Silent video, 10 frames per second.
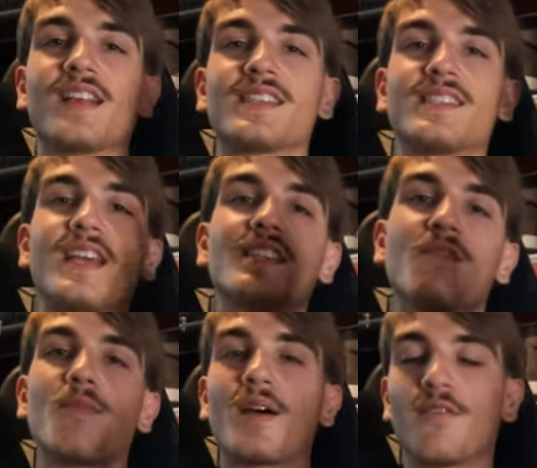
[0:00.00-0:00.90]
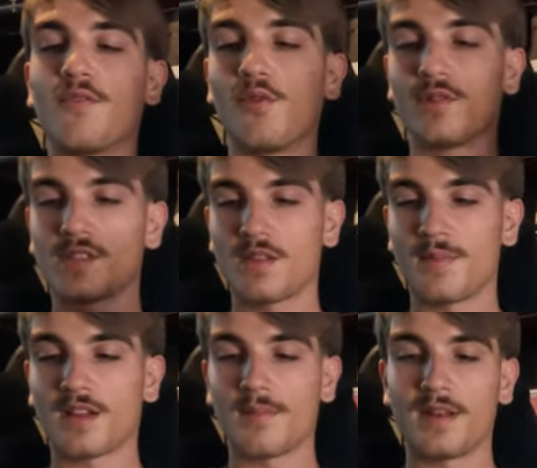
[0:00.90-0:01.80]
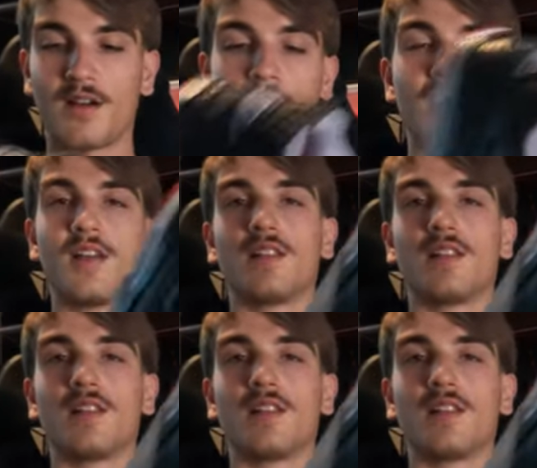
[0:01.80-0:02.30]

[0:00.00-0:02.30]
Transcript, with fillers: an excessive amount of fours that they've been coming out.